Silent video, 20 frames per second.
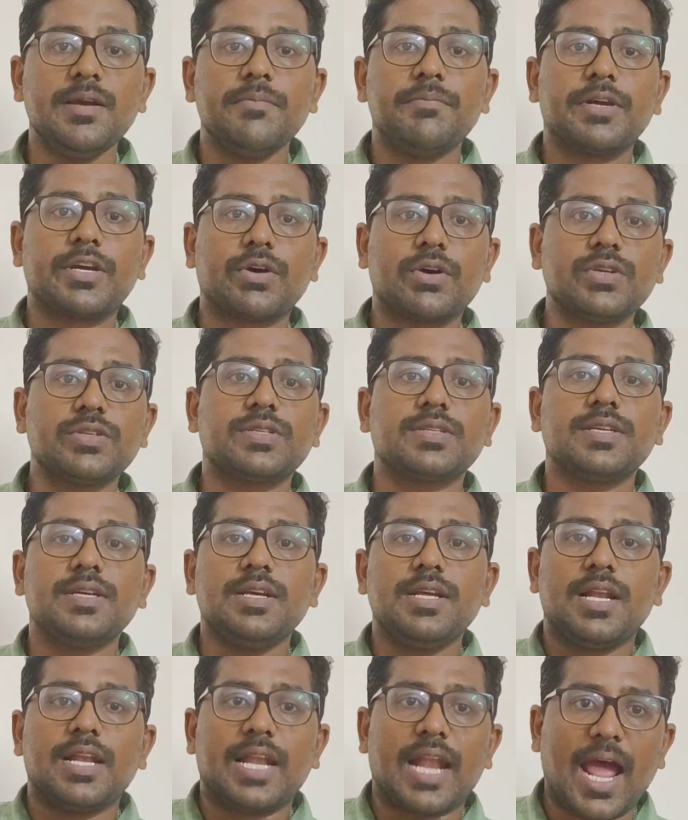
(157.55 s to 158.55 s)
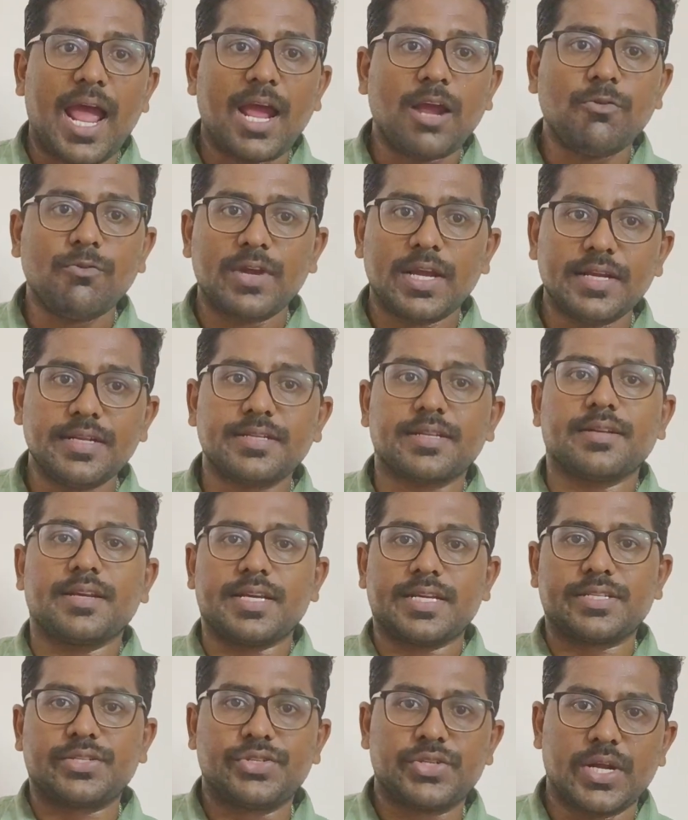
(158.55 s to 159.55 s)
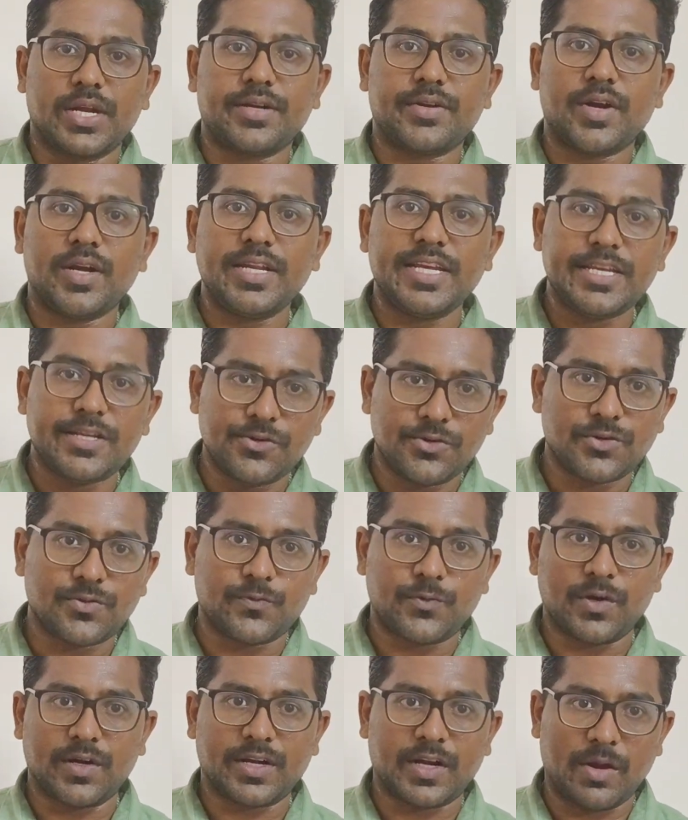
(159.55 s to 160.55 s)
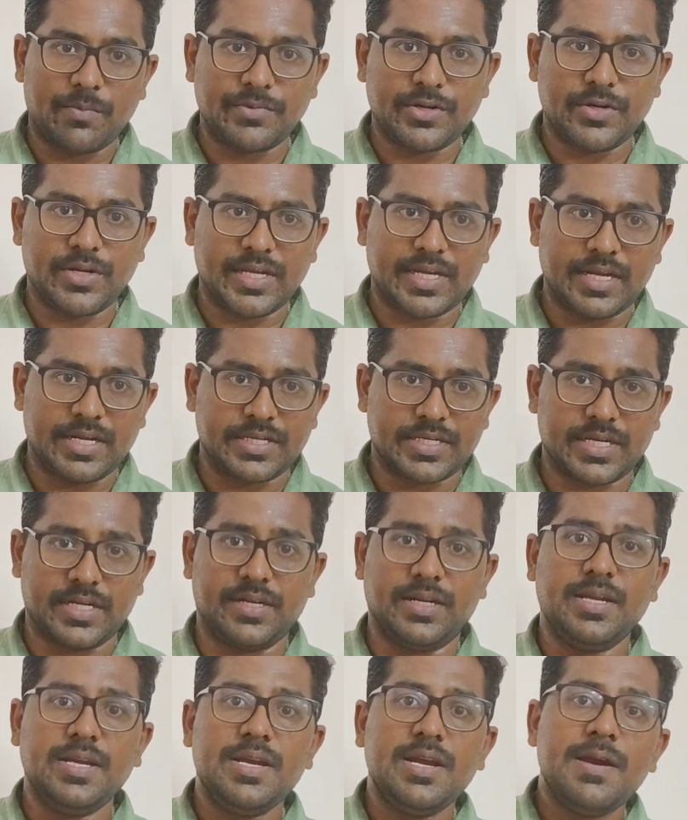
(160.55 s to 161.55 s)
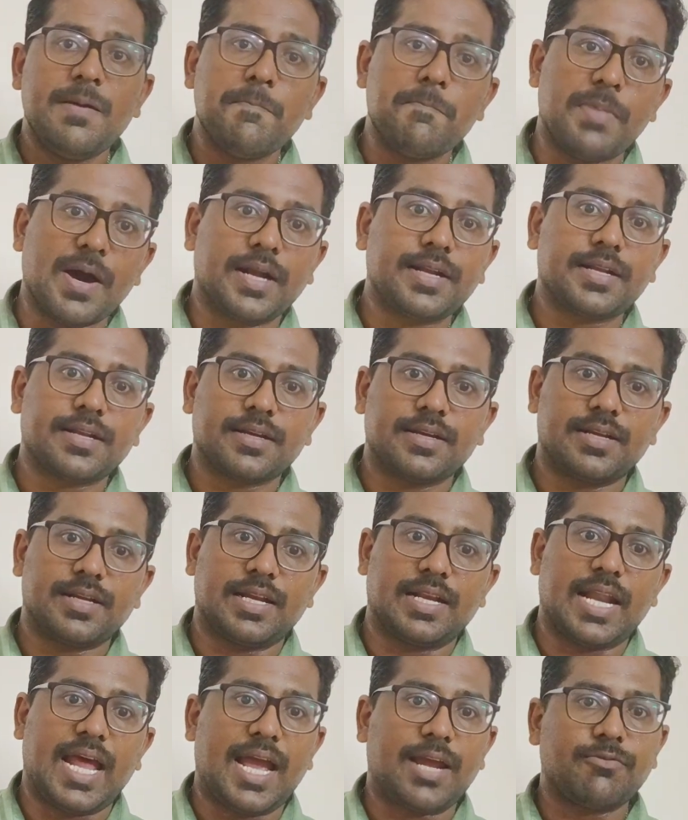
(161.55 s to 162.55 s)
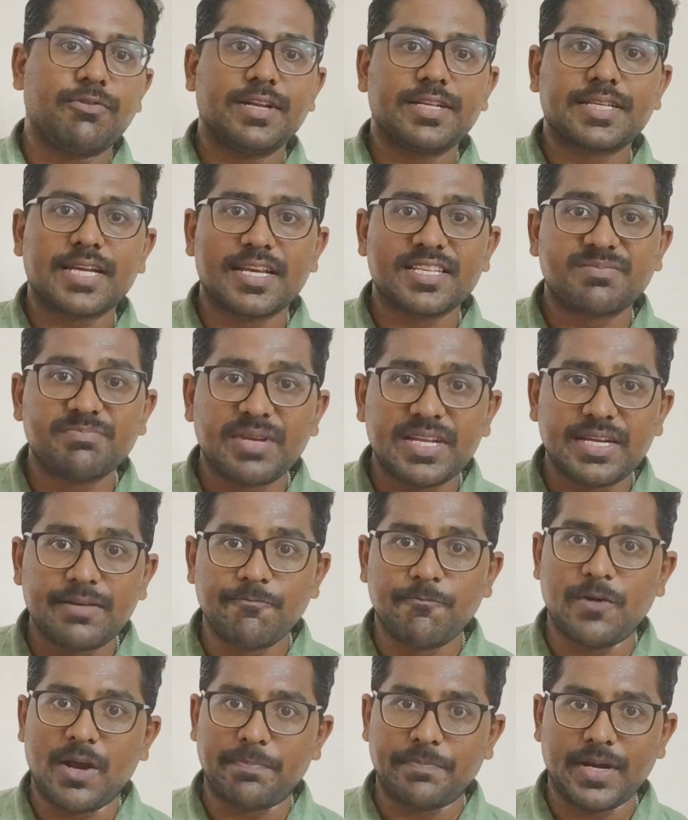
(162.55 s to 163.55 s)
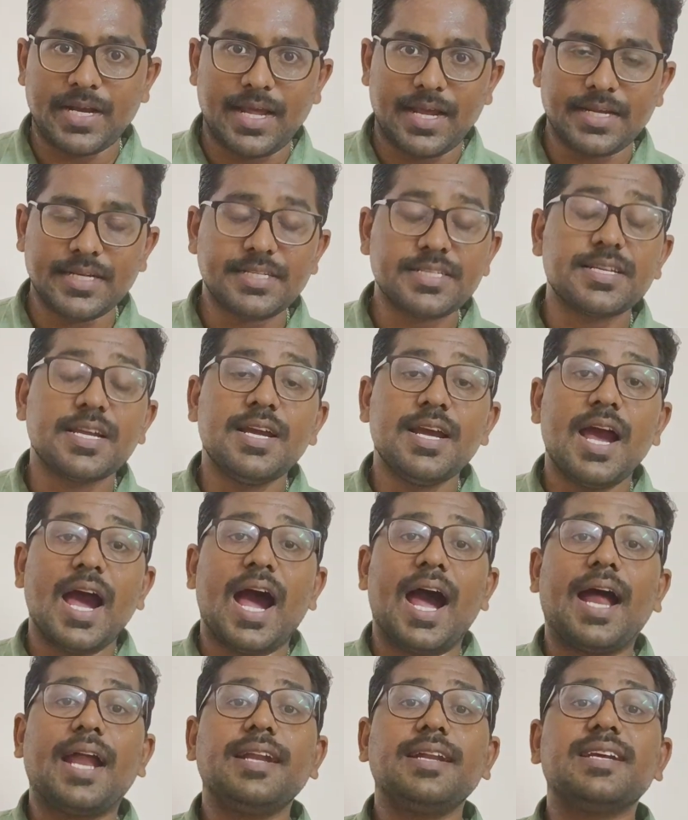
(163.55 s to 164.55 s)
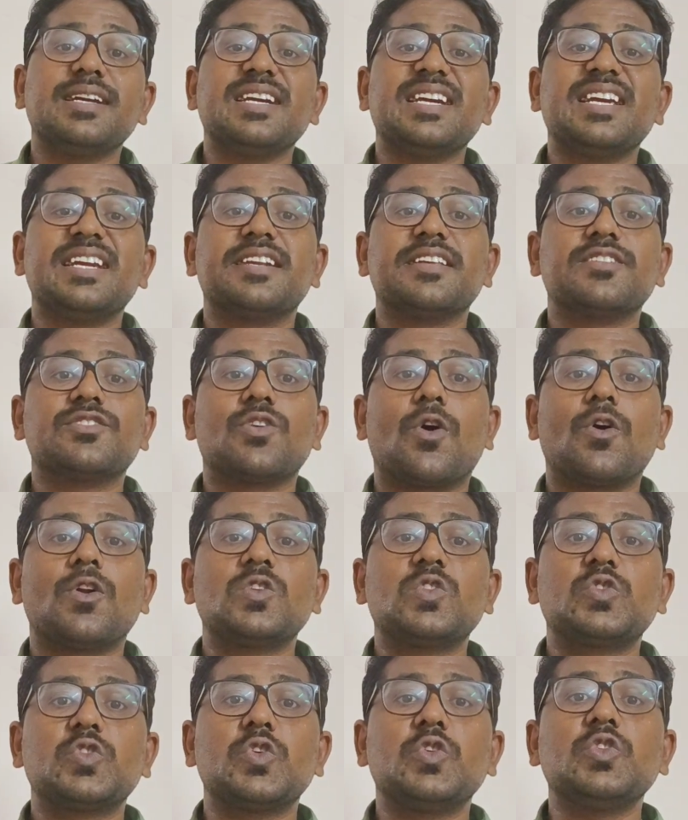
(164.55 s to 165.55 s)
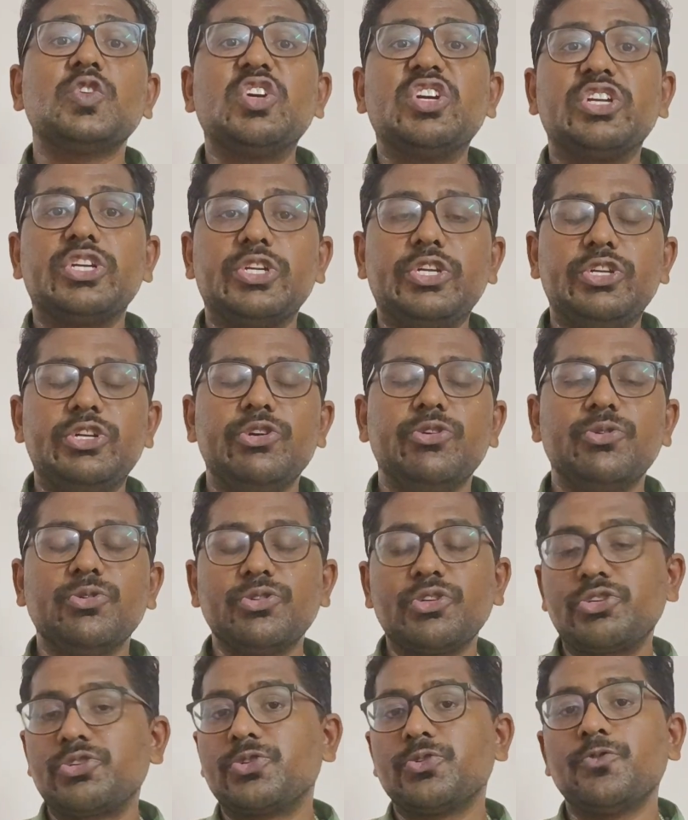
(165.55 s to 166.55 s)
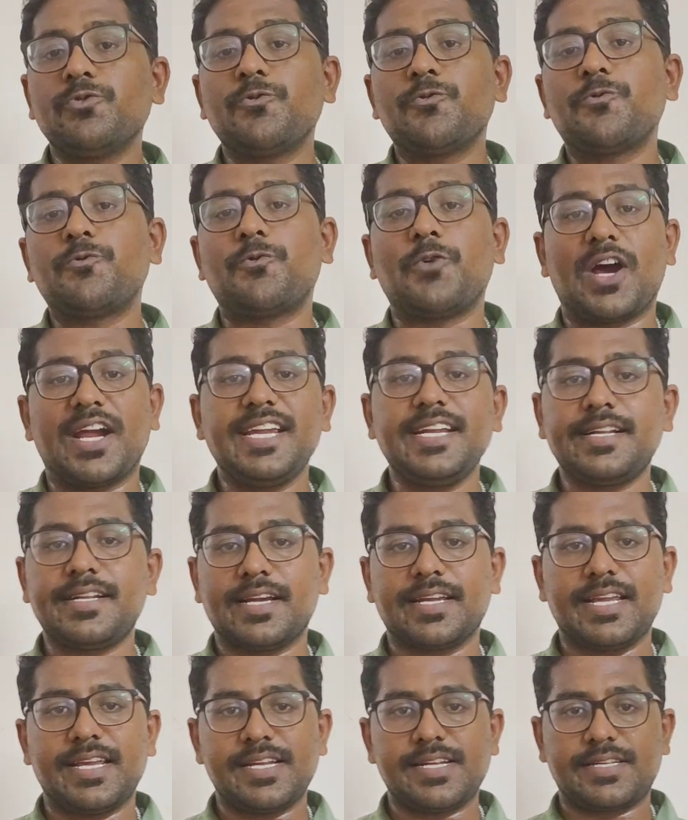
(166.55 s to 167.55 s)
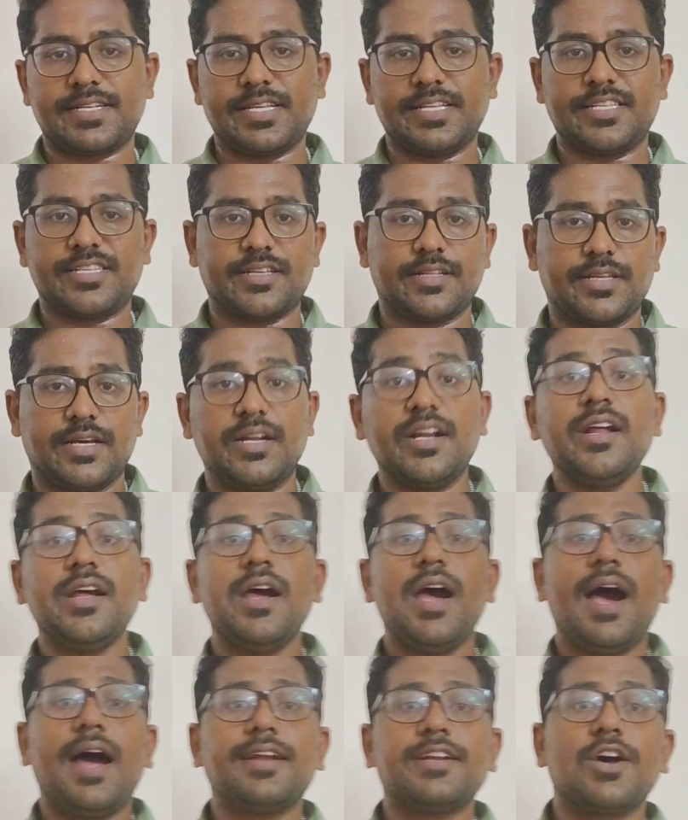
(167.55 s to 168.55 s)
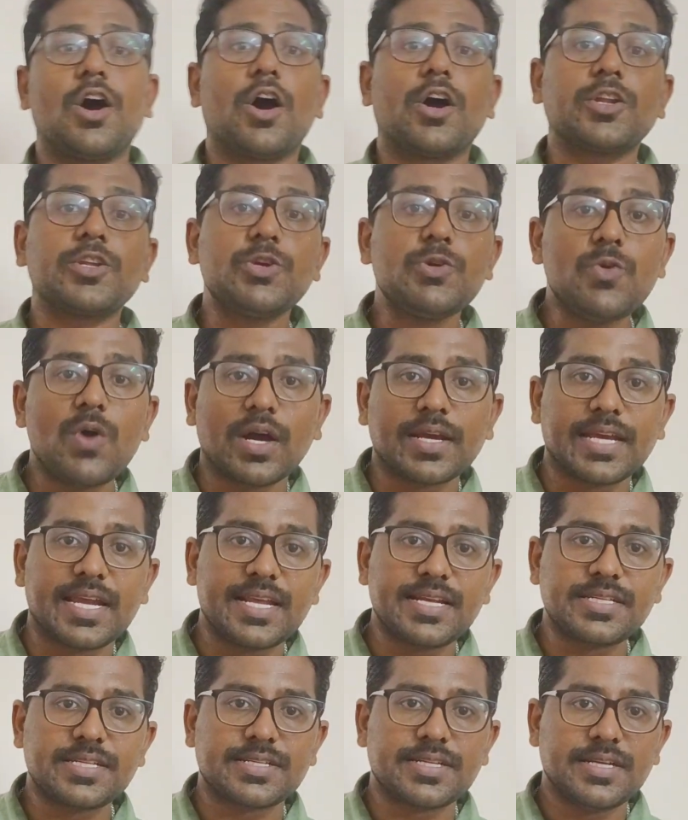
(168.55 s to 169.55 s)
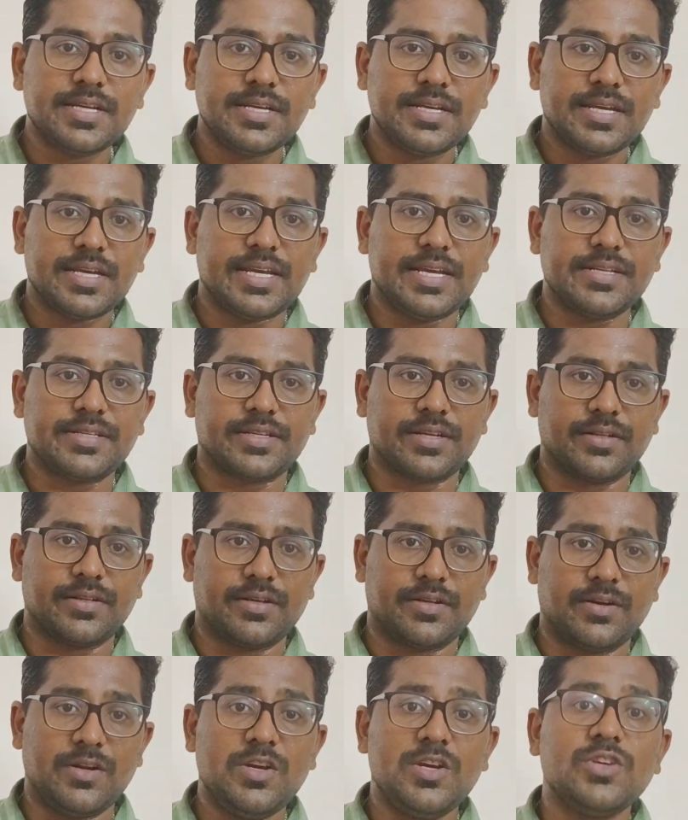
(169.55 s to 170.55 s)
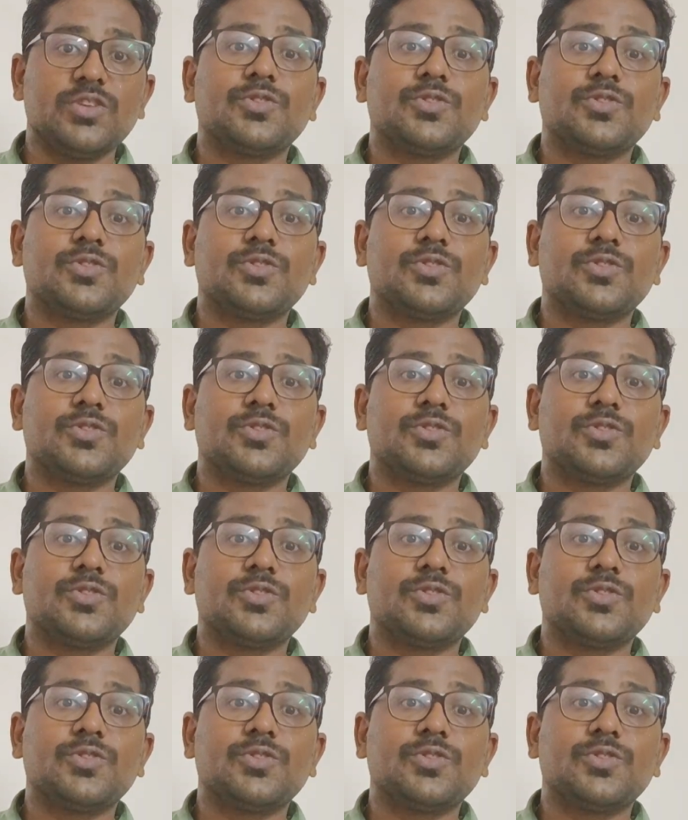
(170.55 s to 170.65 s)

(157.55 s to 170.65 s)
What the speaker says: Because language is generally used for communication. But language has been weaponized and it is also used to fight against each other and argue against each other.